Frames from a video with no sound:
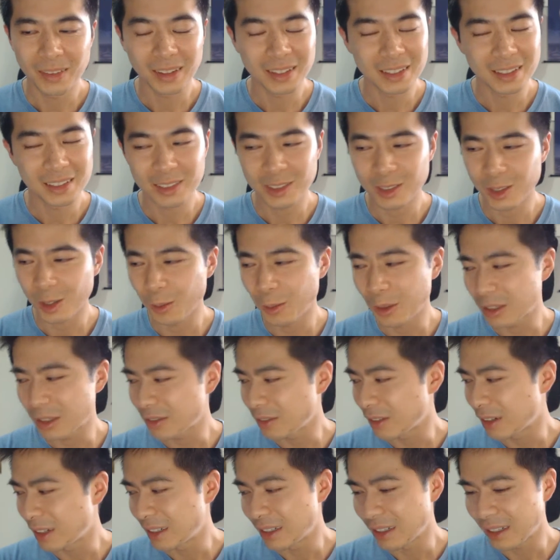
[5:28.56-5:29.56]
it's so
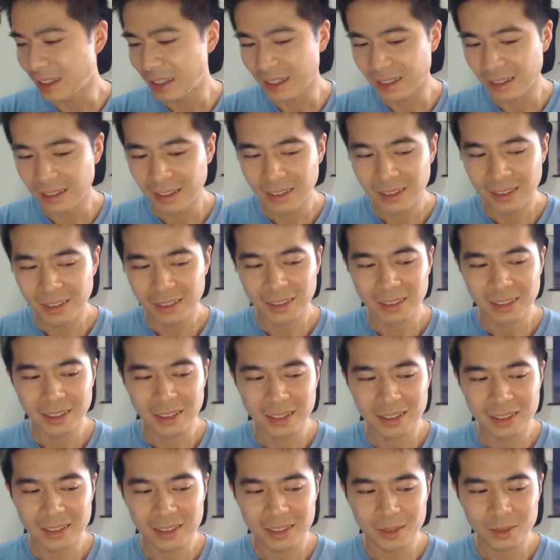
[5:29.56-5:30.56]
much fun. Like
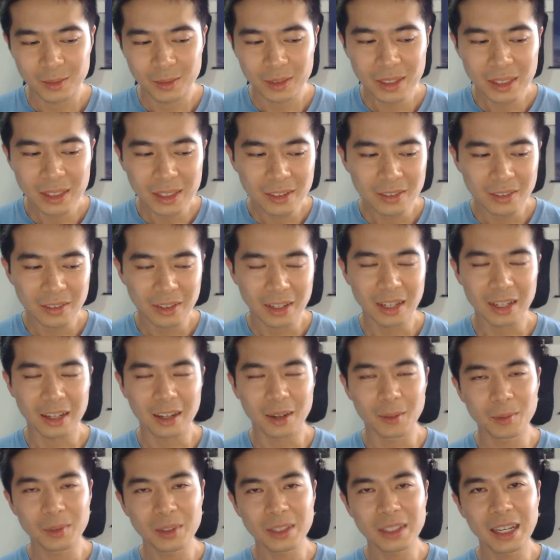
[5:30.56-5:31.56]
it's really
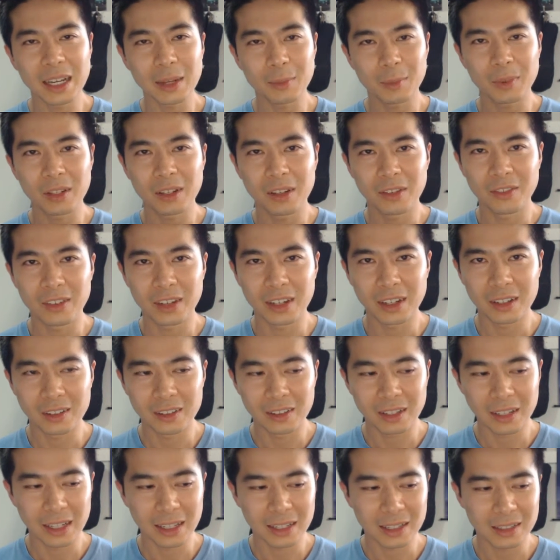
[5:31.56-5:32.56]
I'm really happy I
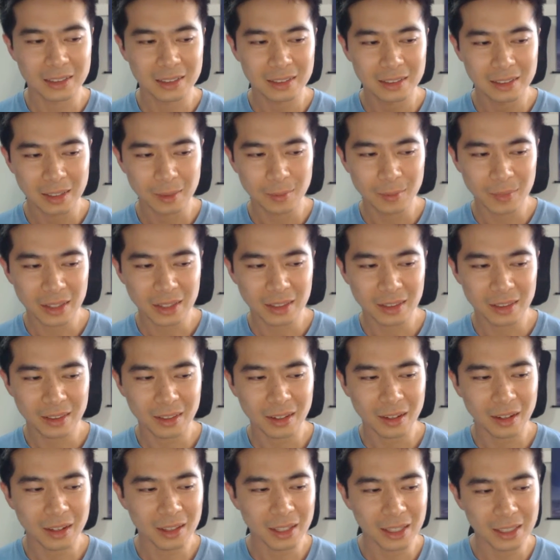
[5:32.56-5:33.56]
found like something
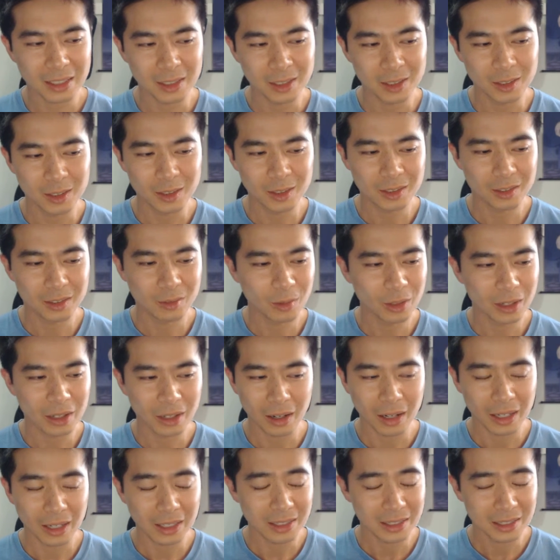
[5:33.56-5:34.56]
that I like to do
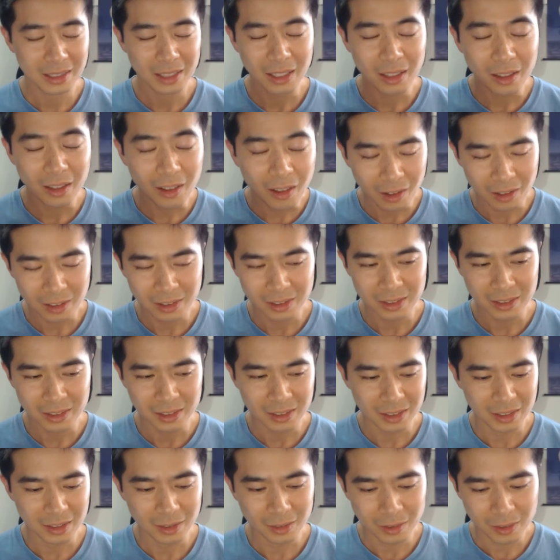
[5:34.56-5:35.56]
where I just get lost
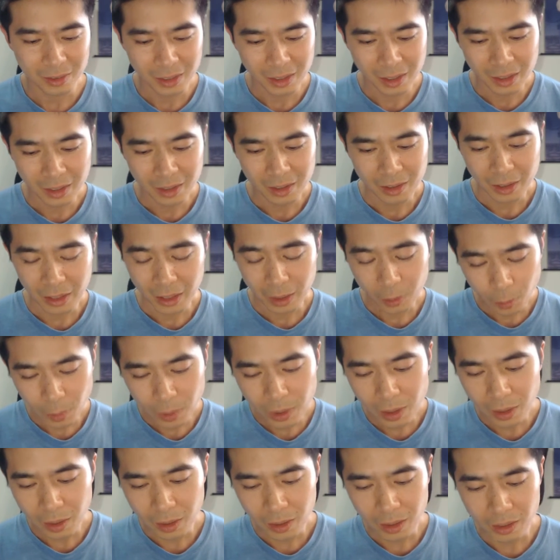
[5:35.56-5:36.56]
in it. Like
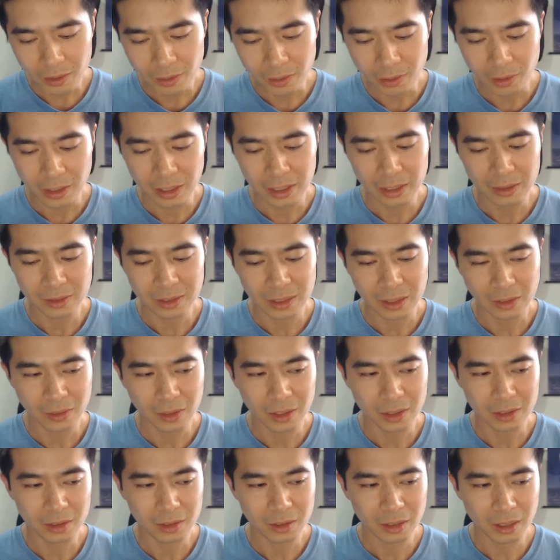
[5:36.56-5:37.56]
with a lot of creative
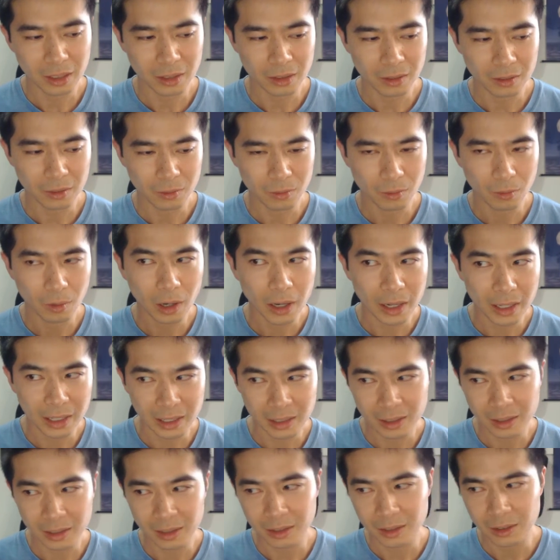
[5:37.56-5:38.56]
stuff I do, like
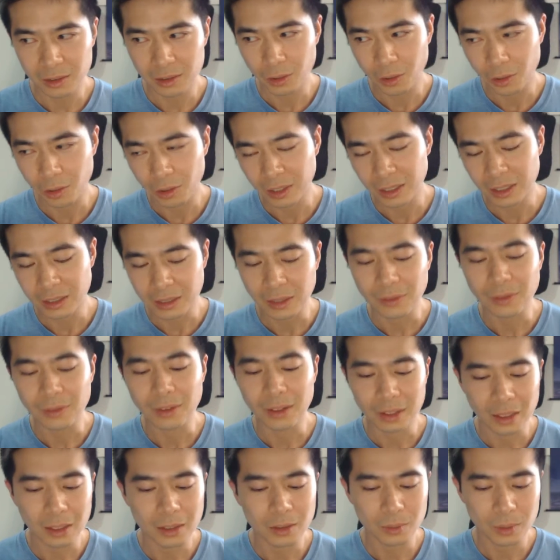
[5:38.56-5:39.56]
writing and drawing and stuff
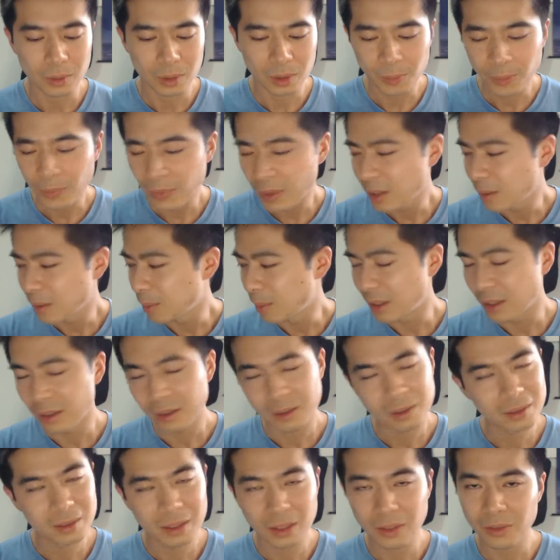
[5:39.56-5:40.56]
like that as well,
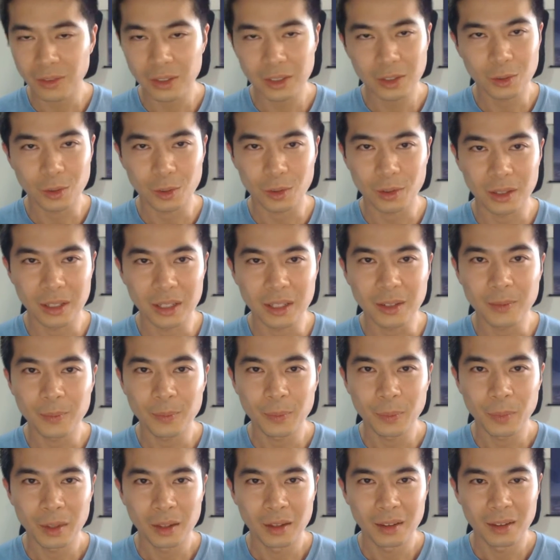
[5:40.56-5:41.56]
but definitely drawing,
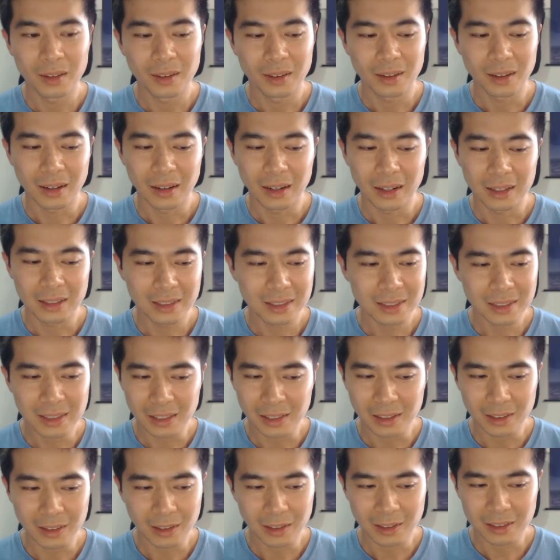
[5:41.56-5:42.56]
I just
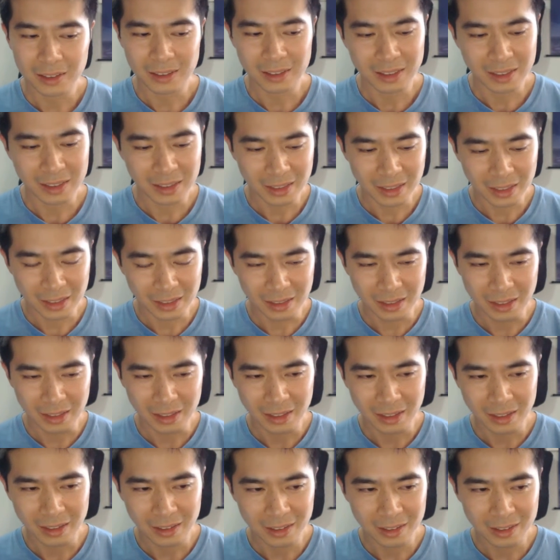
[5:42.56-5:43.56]
get lost in it,
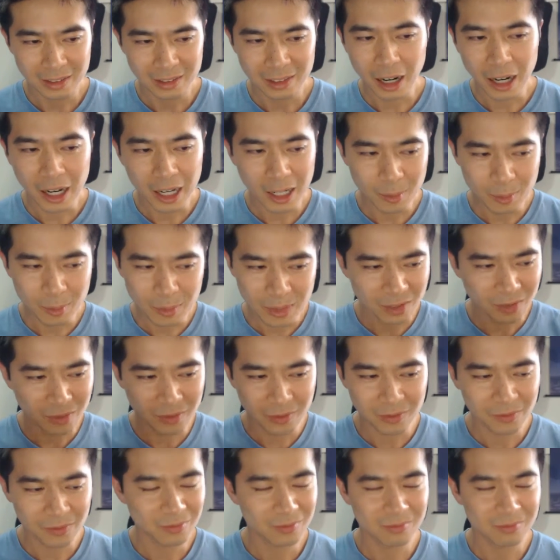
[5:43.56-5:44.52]
and time just,